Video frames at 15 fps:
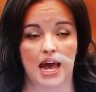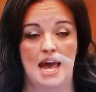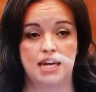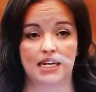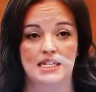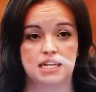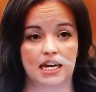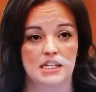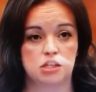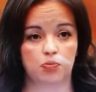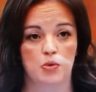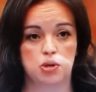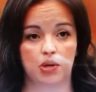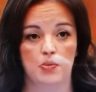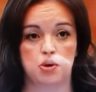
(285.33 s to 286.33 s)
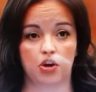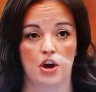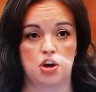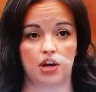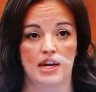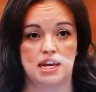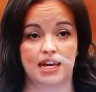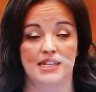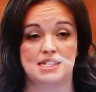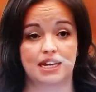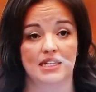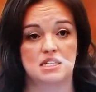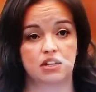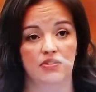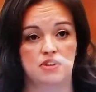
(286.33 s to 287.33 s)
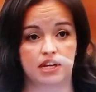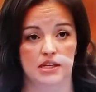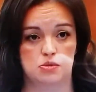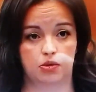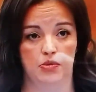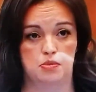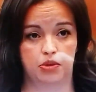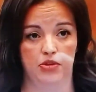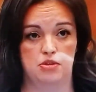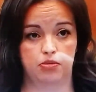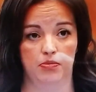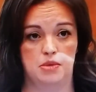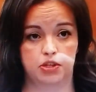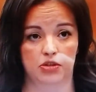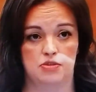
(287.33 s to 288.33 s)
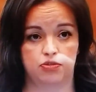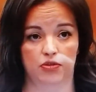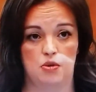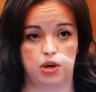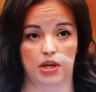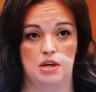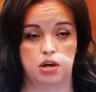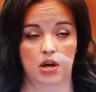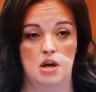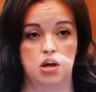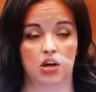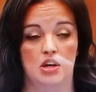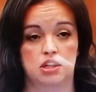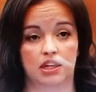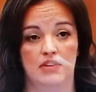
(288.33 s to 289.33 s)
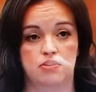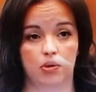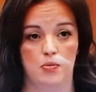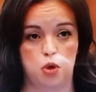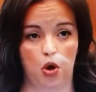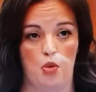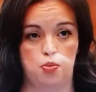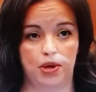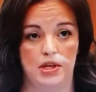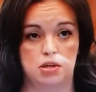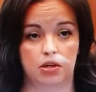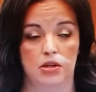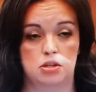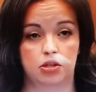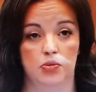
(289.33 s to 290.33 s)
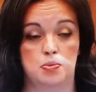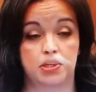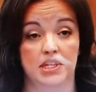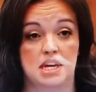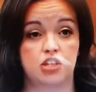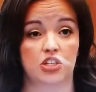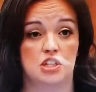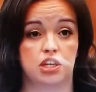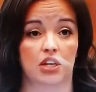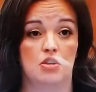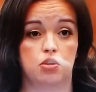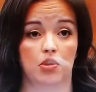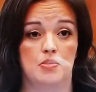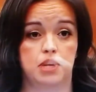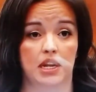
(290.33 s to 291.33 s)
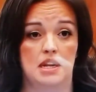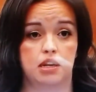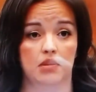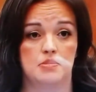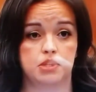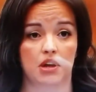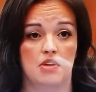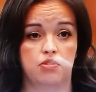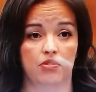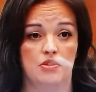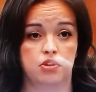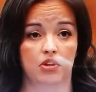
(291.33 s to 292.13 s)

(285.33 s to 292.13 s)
Any testimony regarding his activities with Mr. Floyd could leave him open to potentially incriminating himself.